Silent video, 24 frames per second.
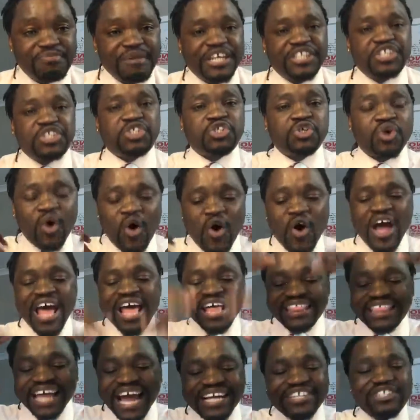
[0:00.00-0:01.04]
Make sure
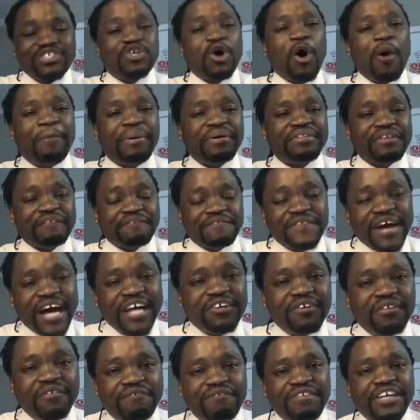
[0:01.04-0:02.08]
that top of the funnel